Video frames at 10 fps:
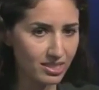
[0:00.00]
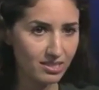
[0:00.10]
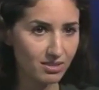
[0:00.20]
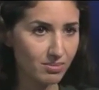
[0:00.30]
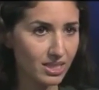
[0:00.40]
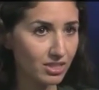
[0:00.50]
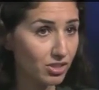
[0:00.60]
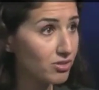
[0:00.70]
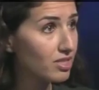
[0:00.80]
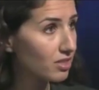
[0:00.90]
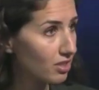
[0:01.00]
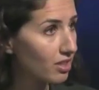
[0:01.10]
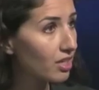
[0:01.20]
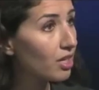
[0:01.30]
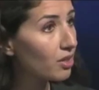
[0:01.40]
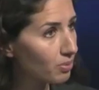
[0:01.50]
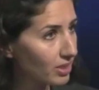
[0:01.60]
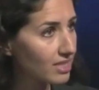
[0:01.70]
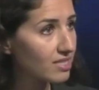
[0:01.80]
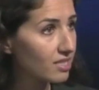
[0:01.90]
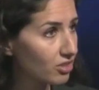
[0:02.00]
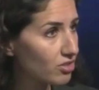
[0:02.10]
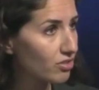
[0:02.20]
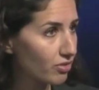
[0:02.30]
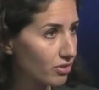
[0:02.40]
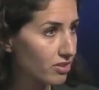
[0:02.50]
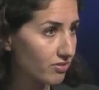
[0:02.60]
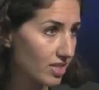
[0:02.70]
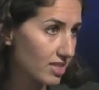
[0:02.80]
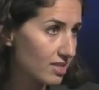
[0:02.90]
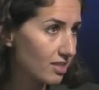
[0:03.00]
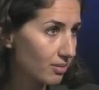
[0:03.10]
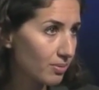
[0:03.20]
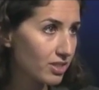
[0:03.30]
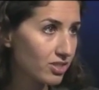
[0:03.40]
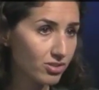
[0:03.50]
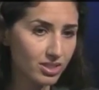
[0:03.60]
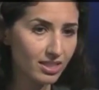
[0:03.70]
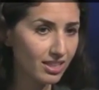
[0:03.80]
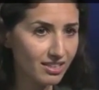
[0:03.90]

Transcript: Does it mean using the police and use of force if necessary to do it?